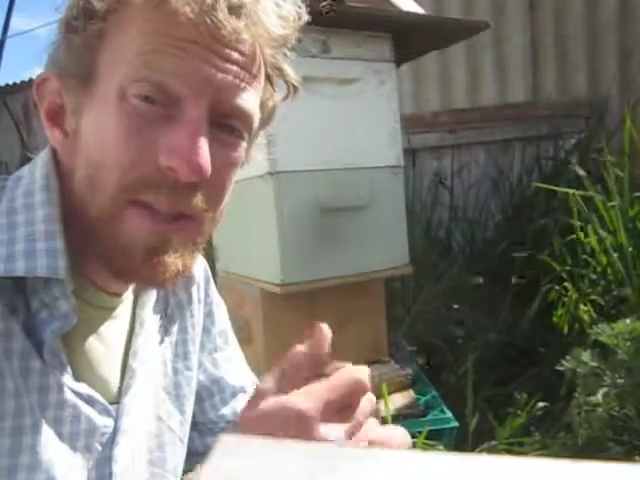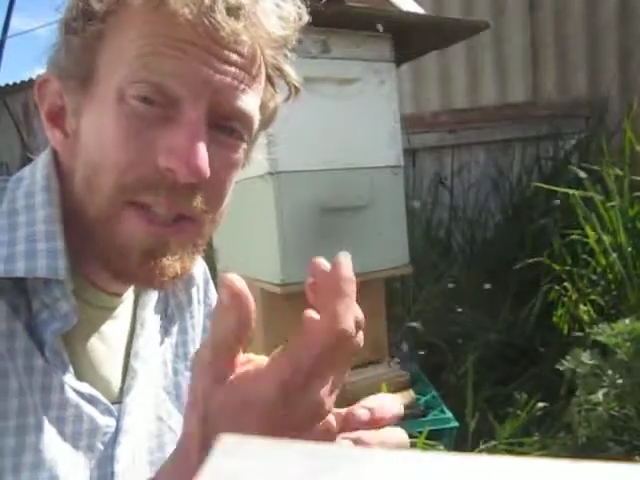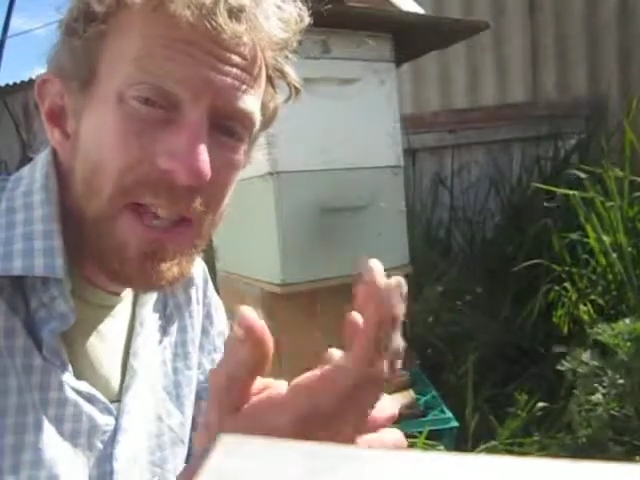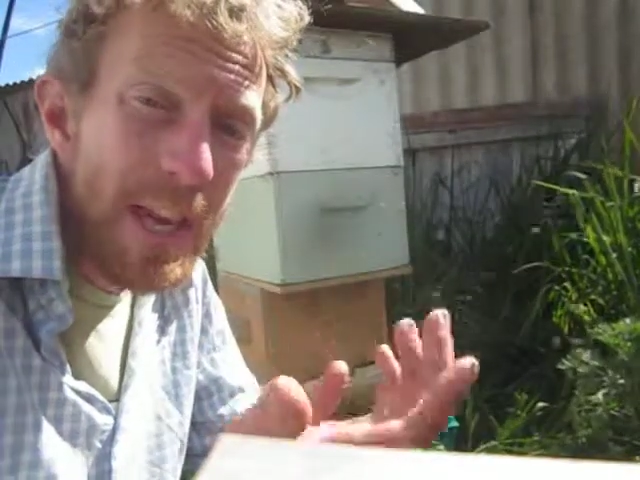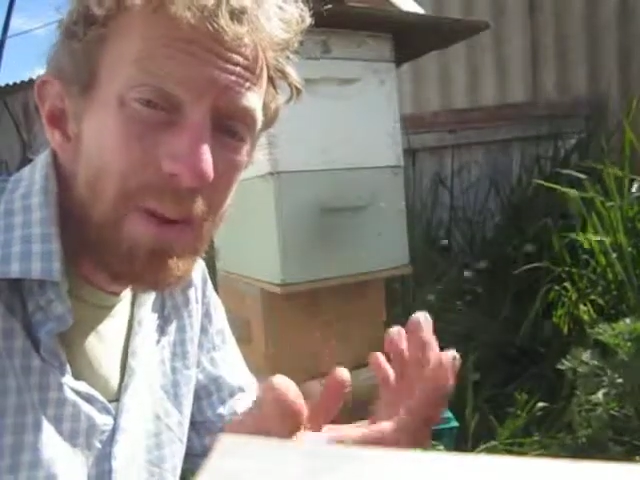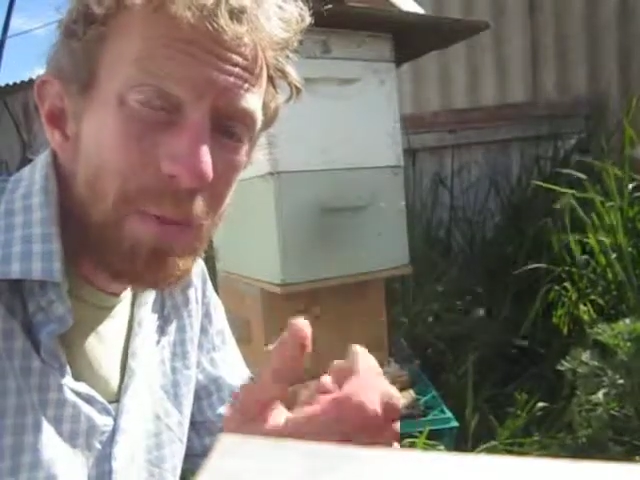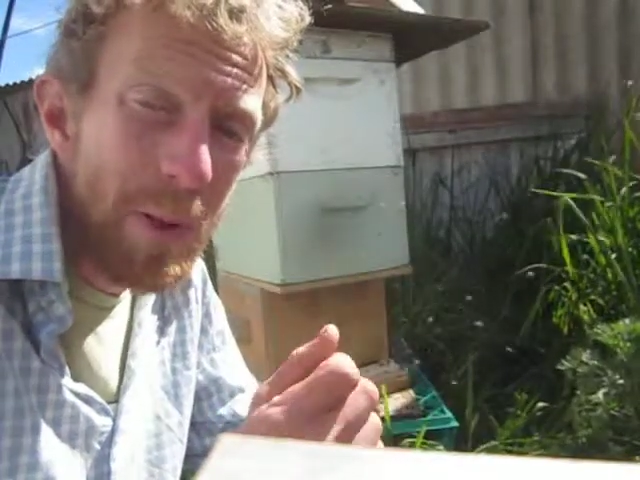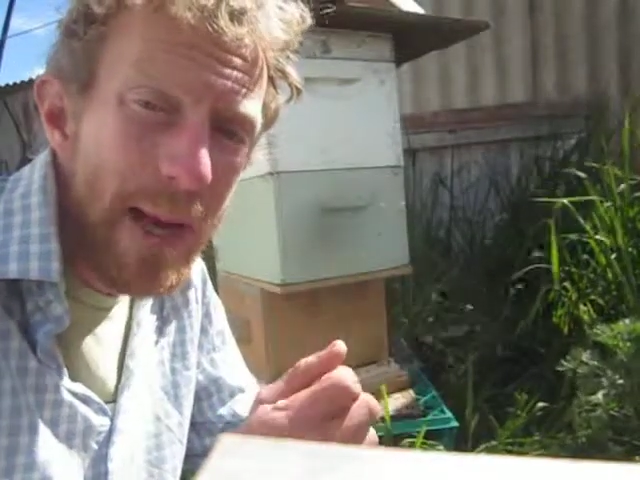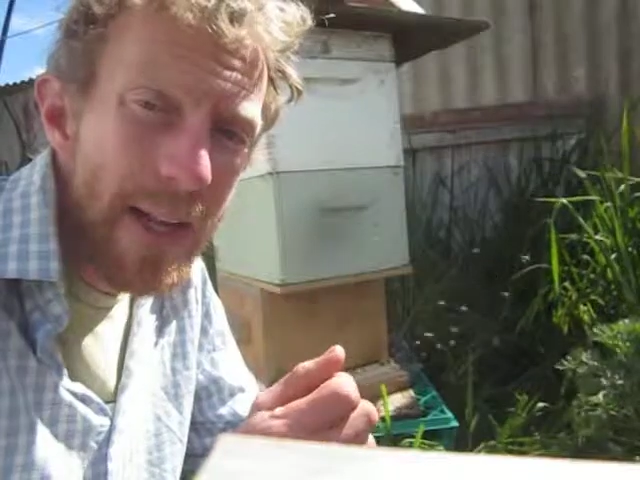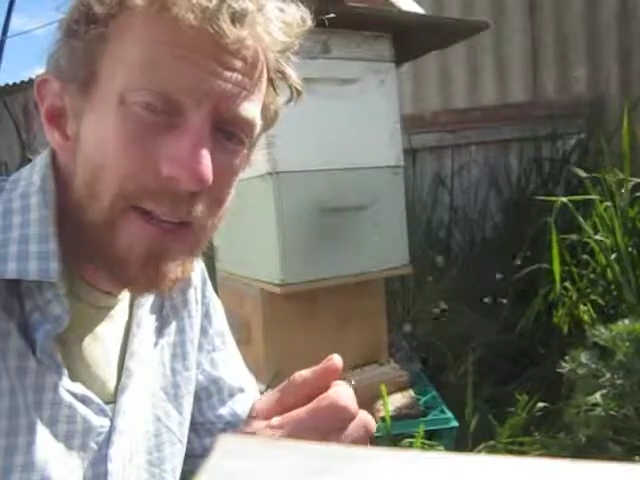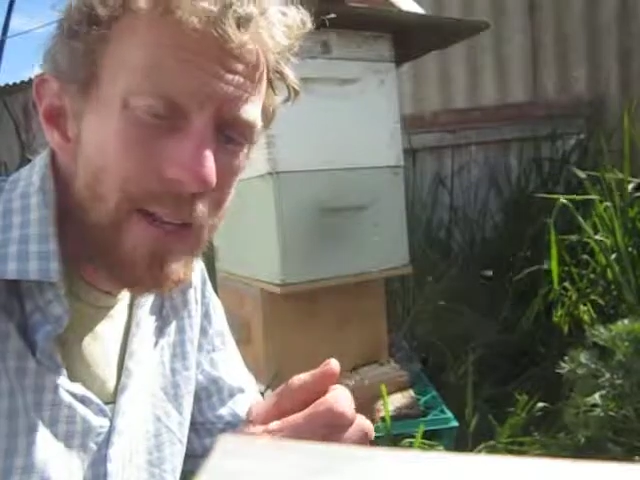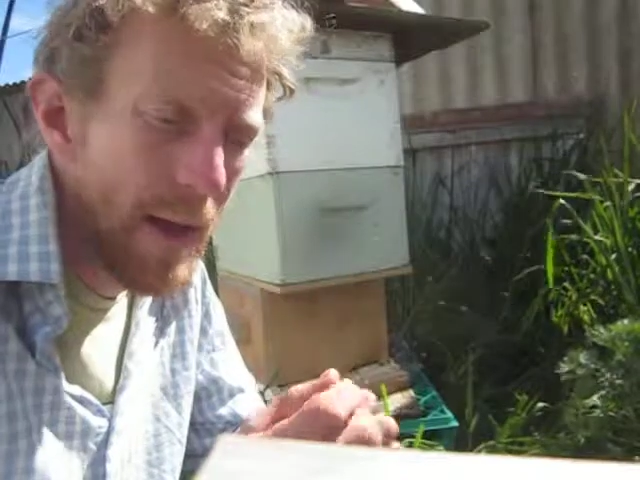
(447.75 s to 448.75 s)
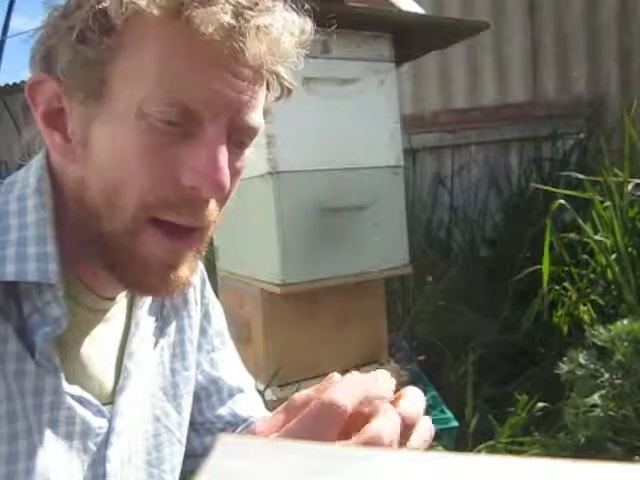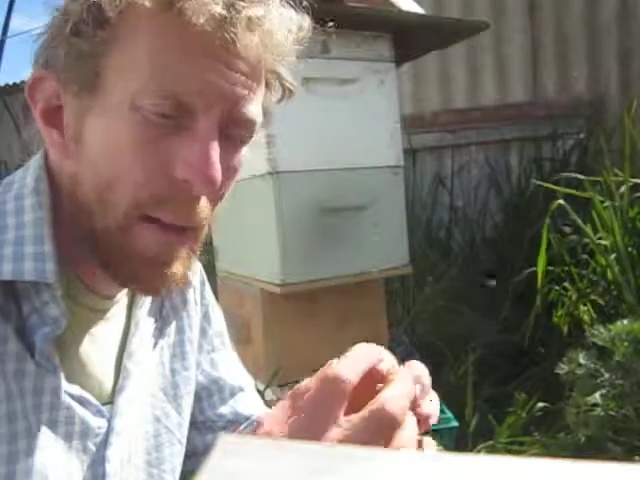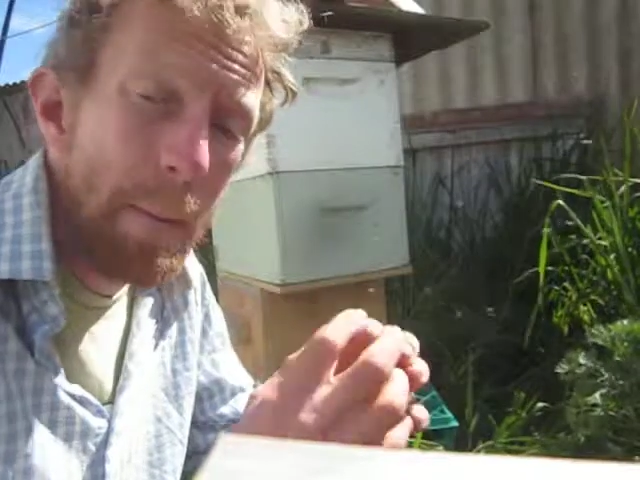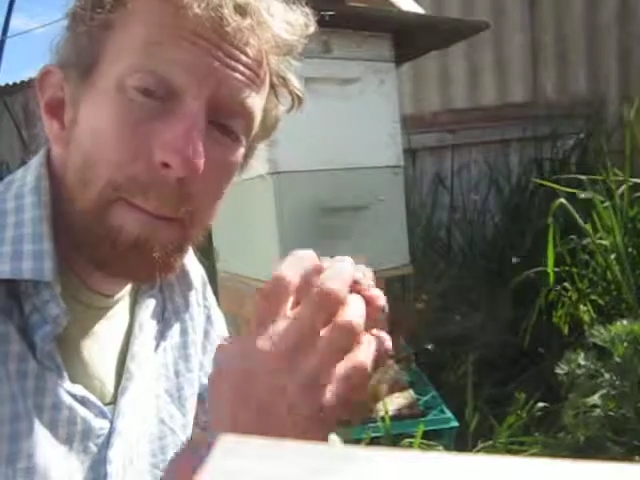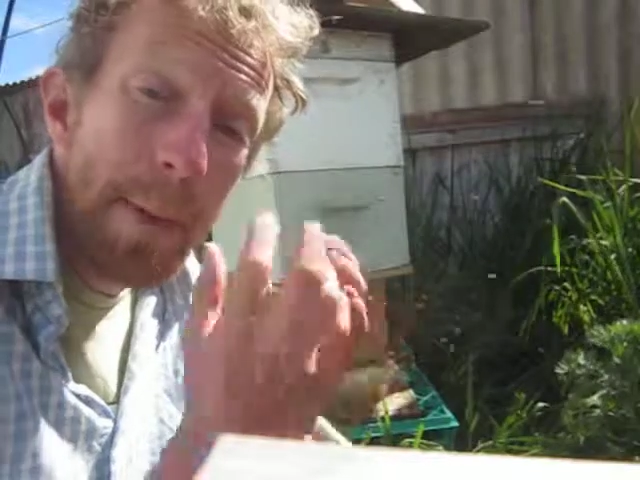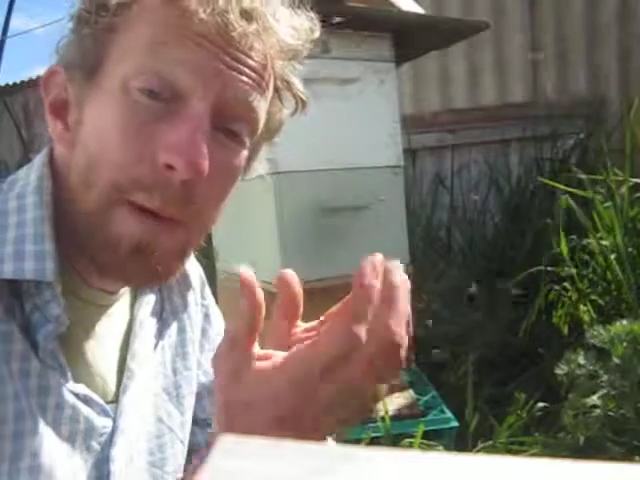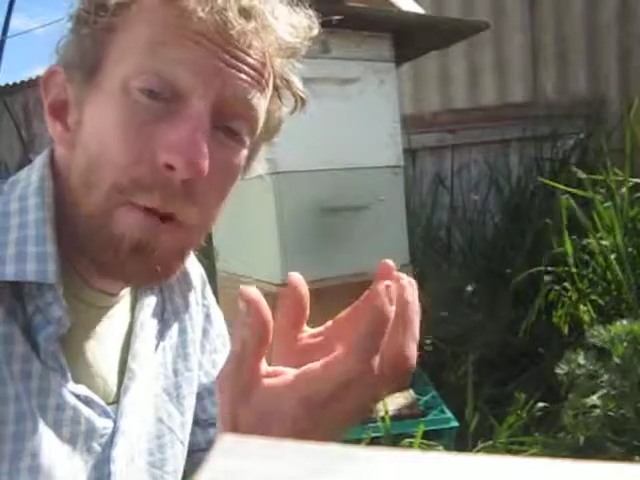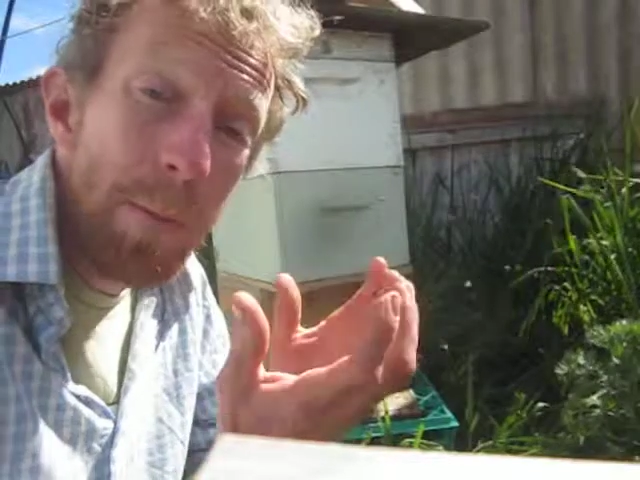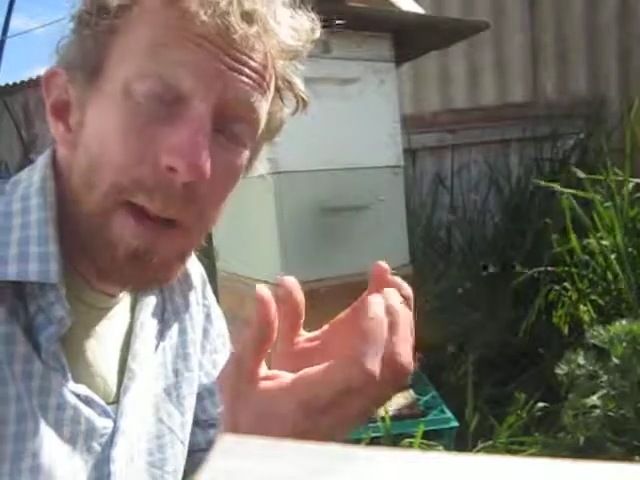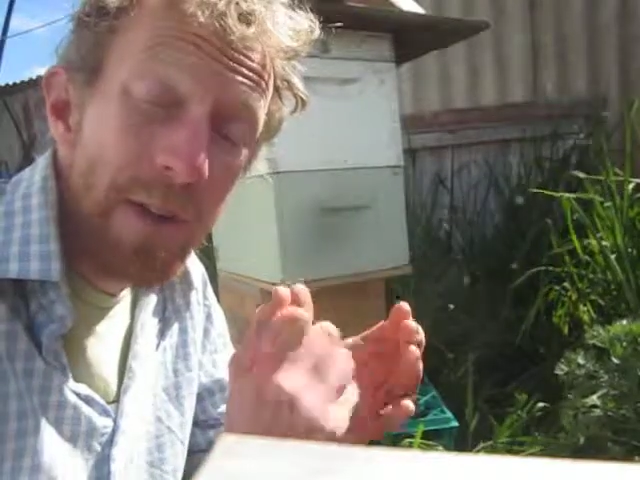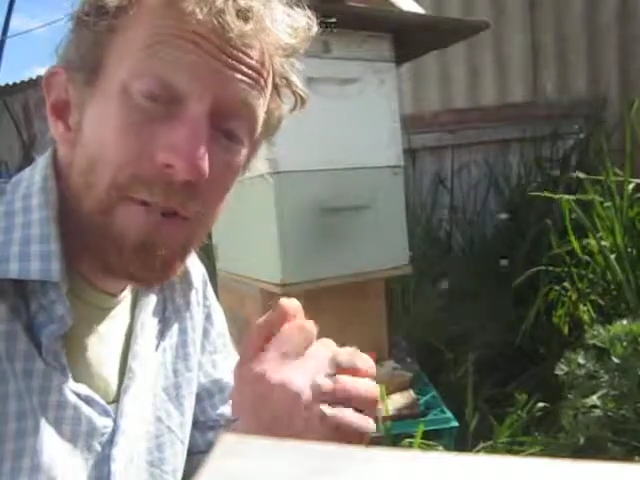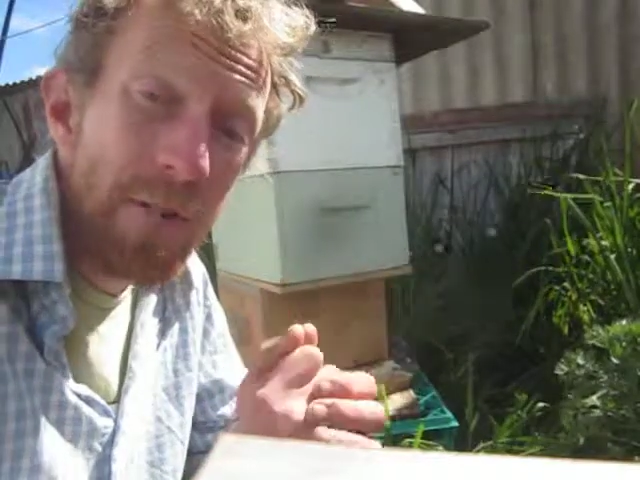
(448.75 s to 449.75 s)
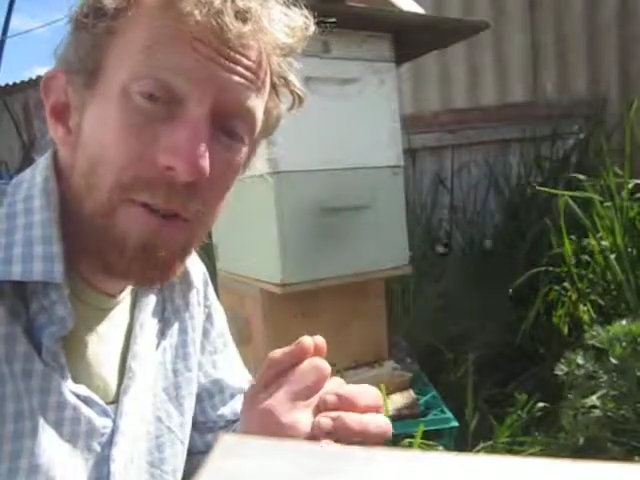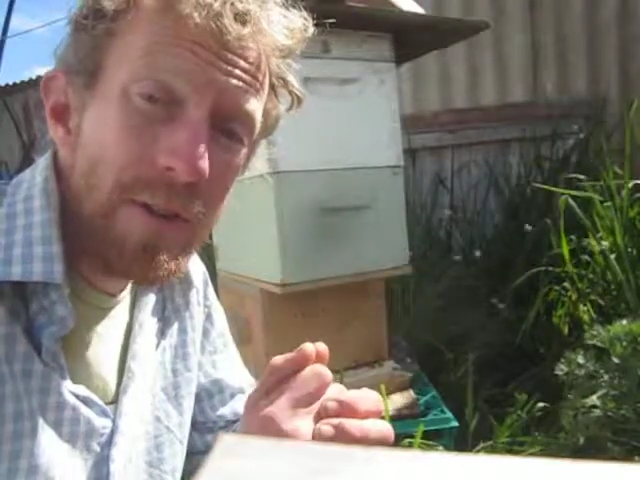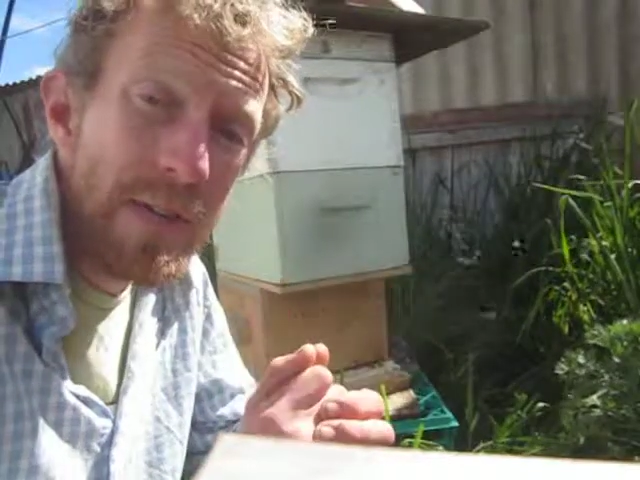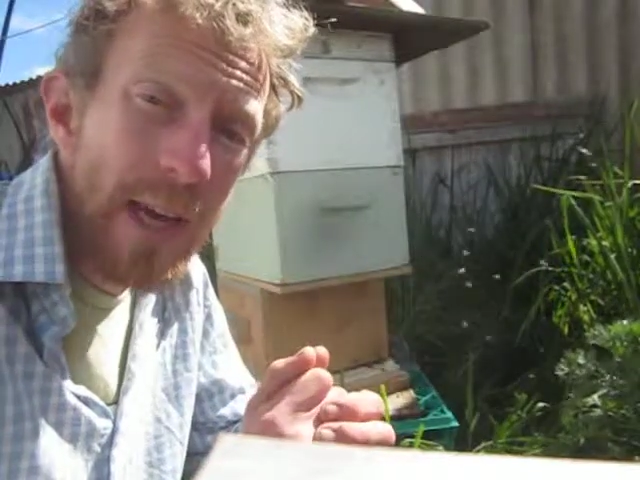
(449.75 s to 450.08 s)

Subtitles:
The seed of plants, bigger and better fruits